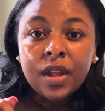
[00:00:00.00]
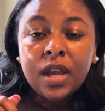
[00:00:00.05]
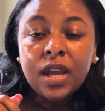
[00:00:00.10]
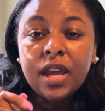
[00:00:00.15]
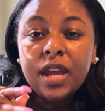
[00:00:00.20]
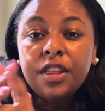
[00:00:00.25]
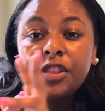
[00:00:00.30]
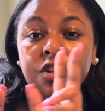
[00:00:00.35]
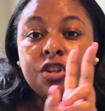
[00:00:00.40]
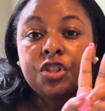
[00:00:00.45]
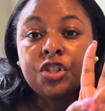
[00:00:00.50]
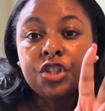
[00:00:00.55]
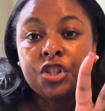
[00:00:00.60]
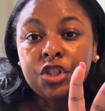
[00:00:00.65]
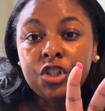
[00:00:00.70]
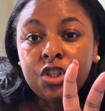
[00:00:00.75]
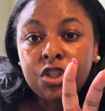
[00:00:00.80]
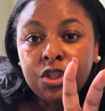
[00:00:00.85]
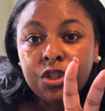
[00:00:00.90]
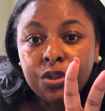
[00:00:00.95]
And there's
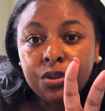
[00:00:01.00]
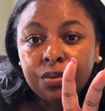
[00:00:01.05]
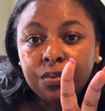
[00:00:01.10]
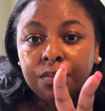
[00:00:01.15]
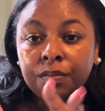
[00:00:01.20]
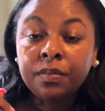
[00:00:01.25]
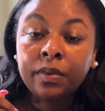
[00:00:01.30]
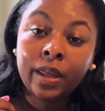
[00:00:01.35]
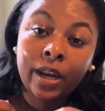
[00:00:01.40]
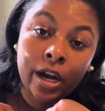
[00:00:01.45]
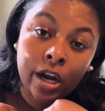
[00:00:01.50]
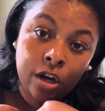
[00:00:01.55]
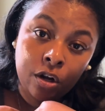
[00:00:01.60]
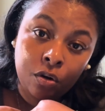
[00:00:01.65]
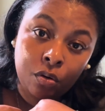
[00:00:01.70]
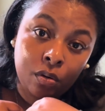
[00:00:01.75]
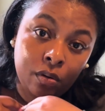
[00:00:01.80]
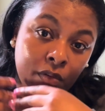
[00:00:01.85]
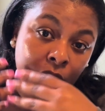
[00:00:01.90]
2 that I know of.